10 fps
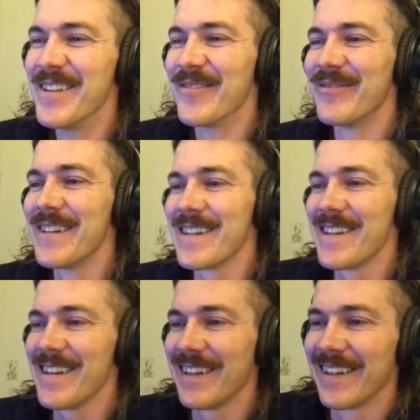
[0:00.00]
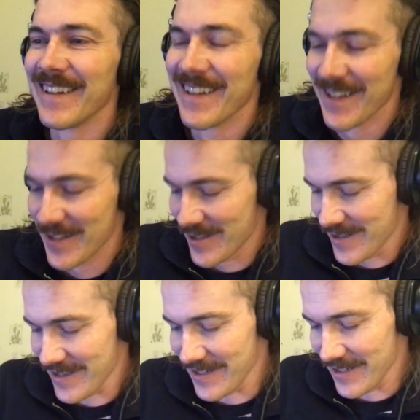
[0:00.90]
But,
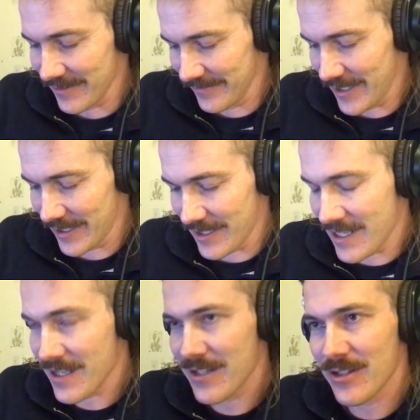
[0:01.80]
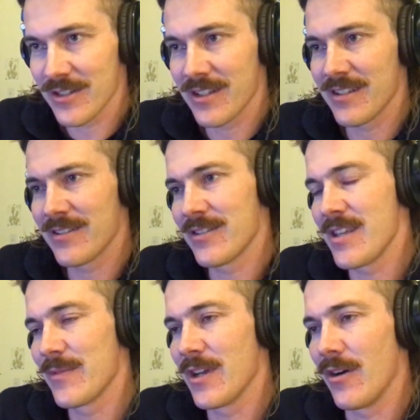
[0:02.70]
fuck. You just
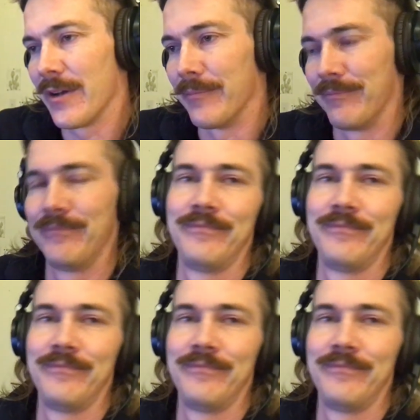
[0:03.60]
keep going.